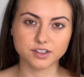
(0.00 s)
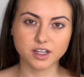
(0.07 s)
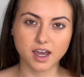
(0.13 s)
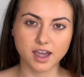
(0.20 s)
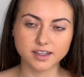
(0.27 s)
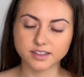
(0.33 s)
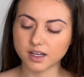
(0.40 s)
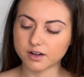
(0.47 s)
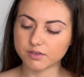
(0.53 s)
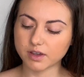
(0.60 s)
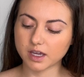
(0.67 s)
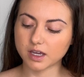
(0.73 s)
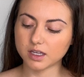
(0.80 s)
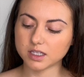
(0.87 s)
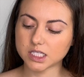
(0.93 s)
the eyes
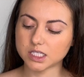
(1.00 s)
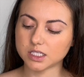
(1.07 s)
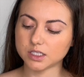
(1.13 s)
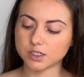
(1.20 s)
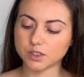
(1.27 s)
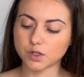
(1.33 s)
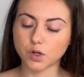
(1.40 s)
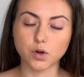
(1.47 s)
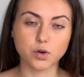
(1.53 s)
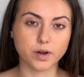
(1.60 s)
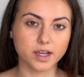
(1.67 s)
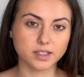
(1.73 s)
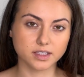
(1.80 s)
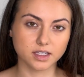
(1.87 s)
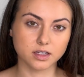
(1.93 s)
area, to
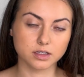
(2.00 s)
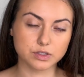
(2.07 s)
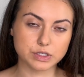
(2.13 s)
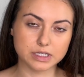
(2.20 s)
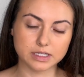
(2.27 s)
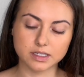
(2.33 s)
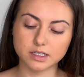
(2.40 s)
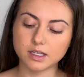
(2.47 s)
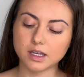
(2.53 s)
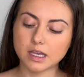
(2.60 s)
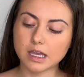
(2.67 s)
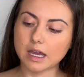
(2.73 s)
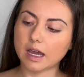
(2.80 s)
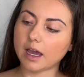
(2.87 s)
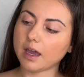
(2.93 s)
correct and conceal,
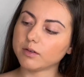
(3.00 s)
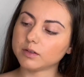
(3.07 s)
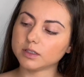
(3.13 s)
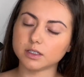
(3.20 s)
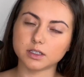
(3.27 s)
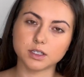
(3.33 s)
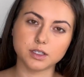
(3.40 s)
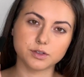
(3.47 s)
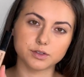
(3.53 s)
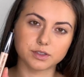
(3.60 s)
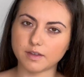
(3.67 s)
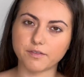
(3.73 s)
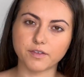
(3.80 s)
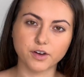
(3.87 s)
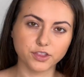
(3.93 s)
I will use the
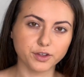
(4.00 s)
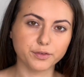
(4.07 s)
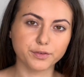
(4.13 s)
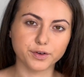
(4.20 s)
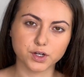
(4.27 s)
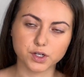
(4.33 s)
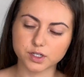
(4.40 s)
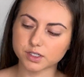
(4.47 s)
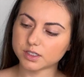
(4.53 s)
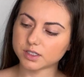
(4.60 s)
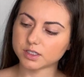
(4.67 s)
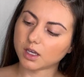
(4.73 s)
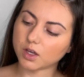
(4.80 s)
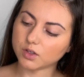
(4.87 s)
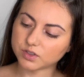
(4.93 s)
Photo Focus
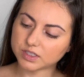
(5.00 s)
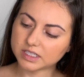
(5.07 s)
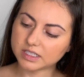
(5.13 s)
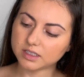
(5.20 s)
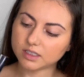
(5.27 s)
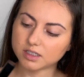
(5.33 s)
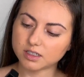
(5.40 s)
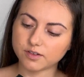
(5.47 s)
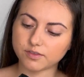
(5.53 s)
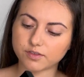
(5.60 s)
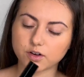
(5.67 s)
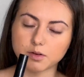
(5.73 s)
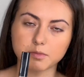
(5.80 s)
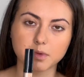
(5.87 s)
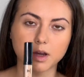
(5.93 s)
concealer
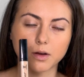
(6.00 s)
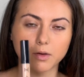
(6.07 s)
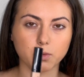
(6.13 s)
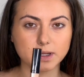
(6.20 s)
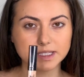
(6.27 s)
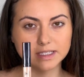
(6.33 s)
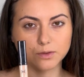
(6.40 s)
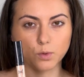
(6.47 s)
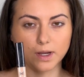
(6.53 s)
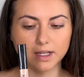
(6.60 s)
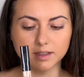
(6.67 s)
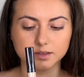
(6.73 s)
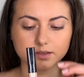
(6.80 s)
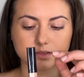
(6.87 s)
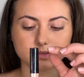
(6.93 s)
from Wet n
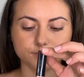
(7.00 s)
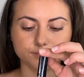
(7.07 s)
Wild.